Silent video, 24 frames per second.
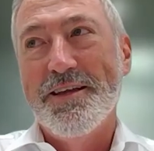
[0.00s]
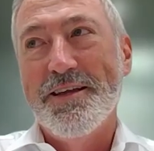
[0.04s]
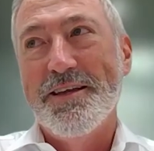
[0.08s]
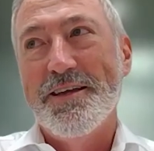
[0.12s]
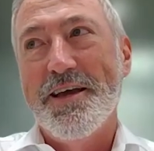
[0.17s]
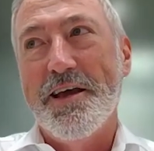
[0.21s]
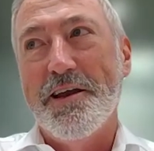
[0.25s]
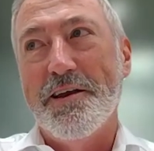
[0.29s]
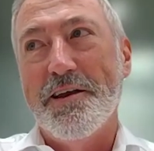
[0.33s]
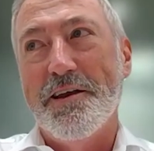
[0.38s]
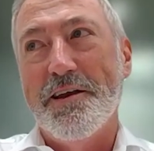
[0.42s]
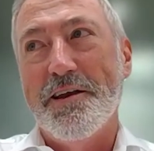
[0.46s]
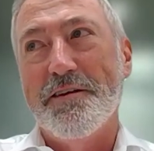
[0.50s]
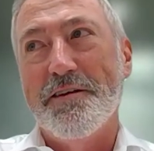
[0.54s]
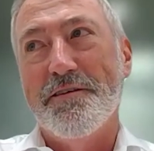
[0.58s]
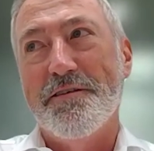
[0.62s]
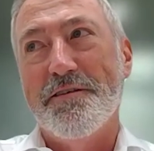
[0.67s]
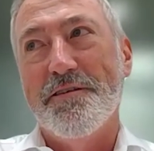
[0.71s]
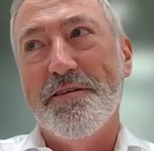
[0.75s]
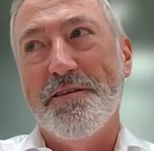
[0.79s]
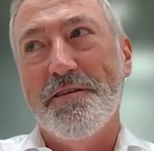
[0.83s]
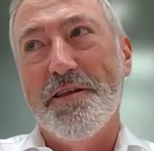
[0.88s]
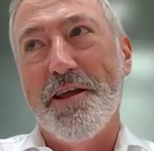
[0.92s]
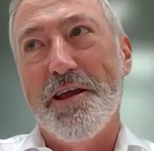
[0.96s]
and
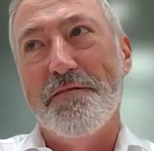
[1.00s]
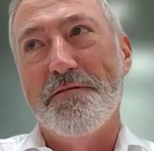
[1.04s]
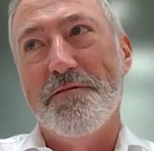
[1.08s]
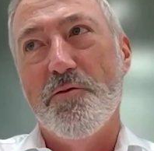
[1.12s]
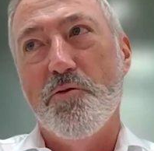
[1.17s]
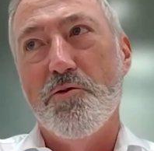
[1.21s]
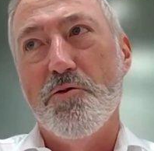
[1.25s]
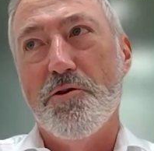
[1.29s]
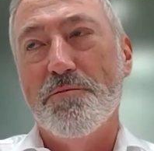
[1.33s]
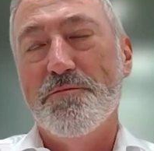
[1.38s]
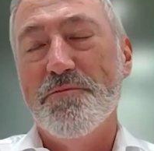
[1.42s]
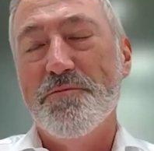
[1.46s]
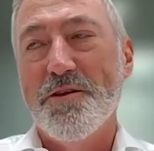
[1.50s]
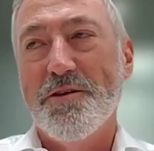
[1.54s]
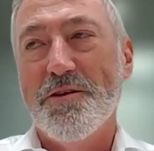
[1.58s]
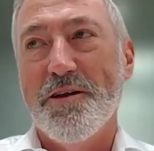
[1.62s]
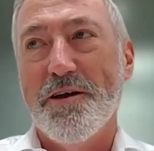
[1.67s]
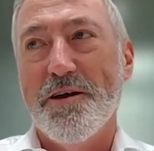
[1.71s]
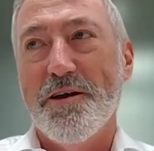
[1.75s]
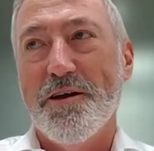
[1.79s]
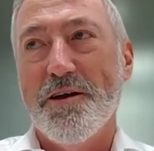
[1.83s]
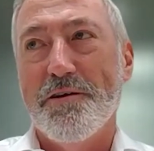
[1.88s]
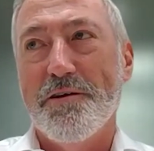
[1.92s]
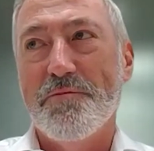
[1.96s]
therefore
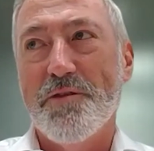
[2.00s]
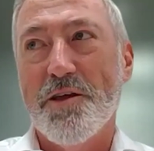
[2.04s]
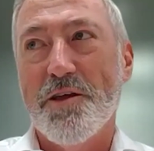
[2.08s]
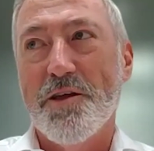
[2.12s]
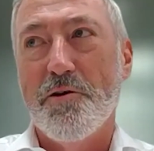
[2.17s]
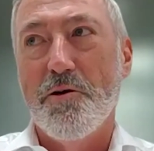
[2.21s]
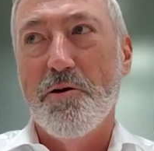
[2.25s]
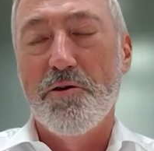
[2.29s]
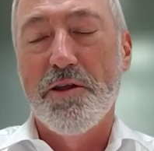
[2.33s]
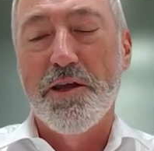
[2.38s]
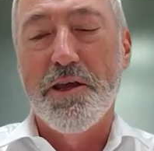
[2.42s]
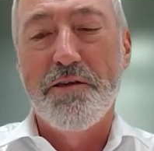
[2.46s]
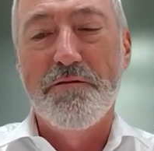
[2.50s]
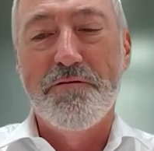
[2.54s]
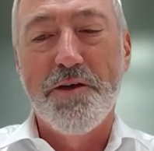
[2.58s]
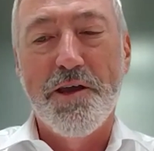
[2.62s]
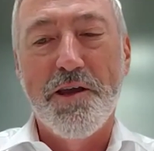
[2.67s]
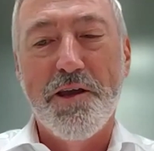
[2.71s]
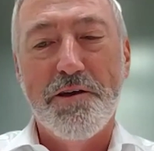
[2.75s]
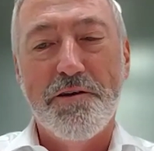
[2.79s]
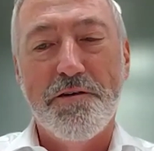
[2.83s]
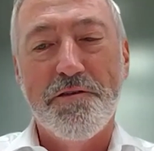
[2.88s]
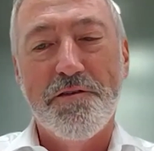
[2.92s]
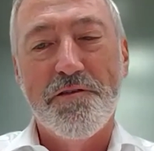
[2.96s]
the whole EV
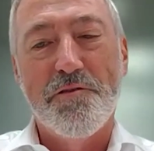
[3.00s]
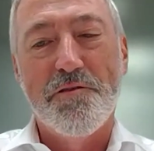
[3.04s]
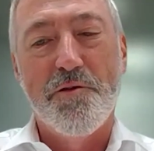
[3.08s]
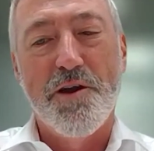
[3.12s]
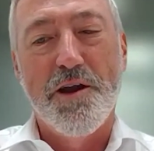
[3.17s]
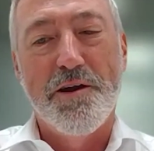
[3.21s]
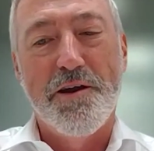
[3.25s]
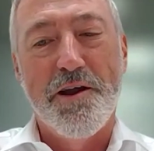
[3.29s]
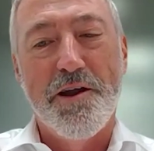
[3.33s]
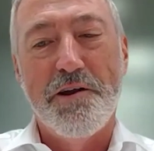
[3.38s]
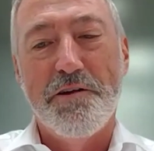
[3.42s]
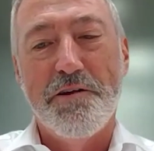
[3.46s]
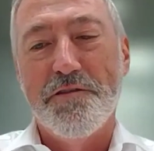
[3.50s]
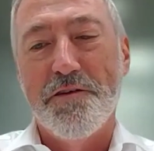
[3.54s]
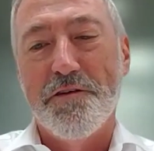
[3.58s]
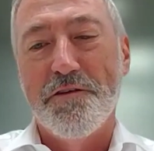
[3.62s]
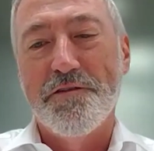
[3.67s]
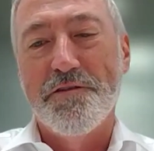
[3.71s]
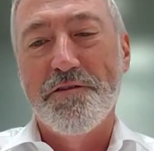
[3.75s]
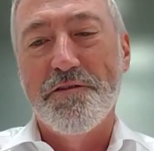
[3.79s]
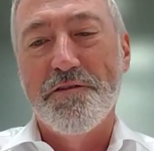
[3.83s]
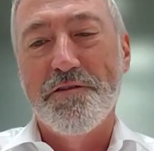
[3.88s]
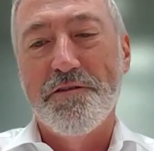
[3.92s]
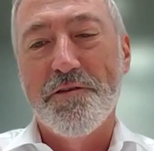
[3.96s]
industry and energy
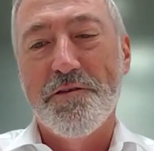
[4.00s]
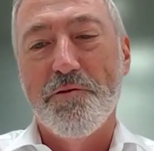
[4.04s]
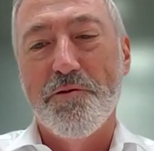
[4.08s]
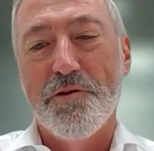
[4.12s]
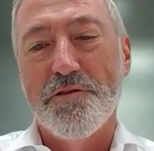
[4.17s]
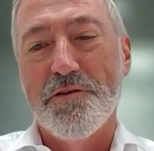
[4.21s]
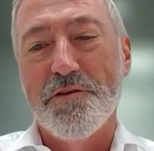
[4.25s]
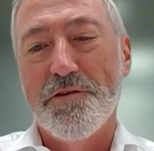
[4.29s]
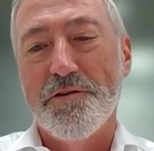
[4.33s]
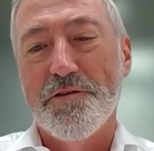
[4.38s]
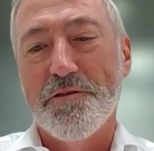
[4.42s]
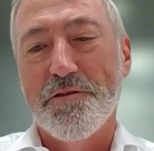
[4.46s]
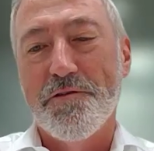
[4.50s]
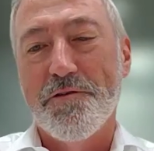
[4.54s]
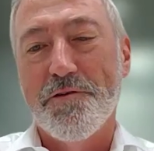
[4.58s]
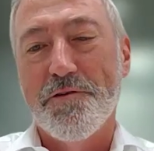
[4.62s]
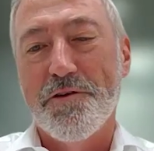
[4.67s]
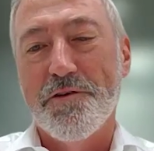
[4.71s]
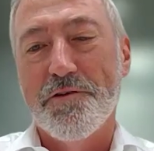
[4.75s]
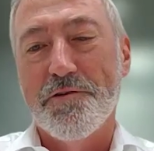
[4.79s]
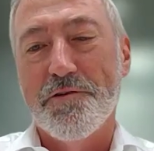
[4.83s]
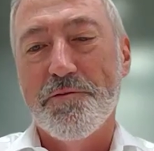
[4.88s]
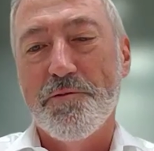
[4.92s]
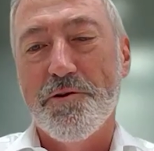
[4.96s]
storage
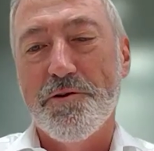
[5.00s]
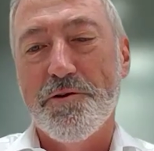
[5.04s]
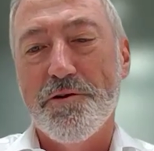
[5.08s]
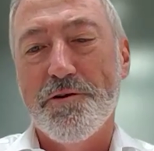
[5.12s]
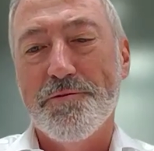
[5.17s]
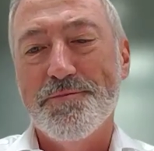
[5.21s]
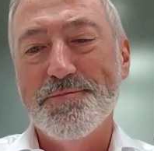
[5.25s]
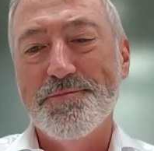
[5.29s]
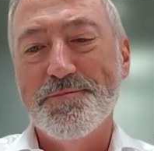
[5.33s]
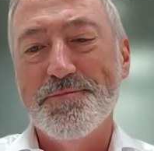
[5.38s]
industry as well.